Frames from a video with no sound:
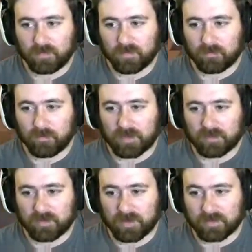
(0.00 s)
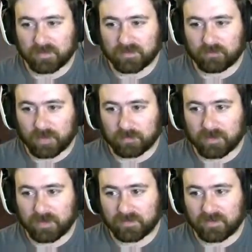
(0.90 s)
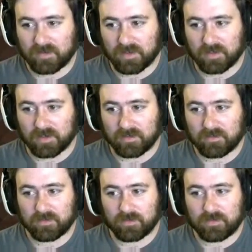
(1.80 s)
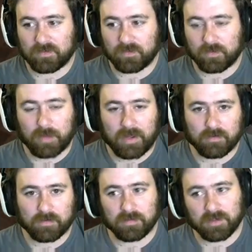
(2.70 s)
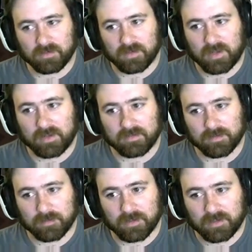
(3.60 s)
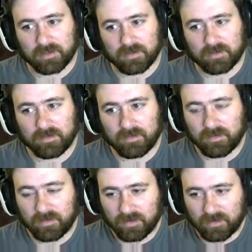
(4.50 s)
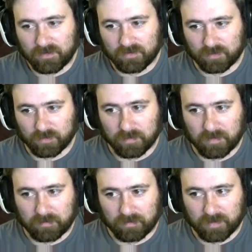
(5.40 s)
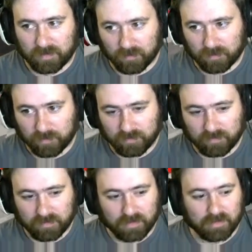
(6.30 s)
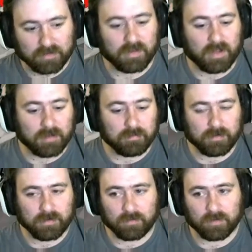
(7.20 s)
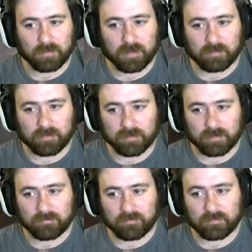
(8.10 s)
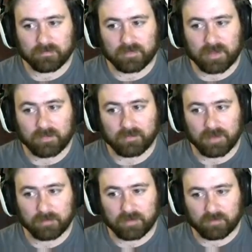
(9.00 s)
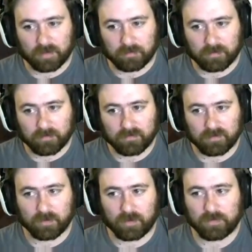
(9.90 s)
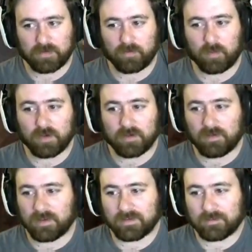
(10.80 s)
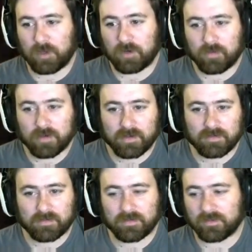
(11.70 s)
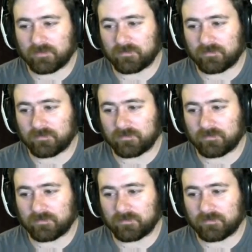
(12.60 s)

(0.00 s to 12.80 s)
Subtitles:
make it so that this dropper has nothing in it. So this is only powered because it has something in it. So you want to be able to, like, when it pushes it into the hopper, you want to be able to have an empty dropper. So only one. It doesn't matter what it is. Doesn't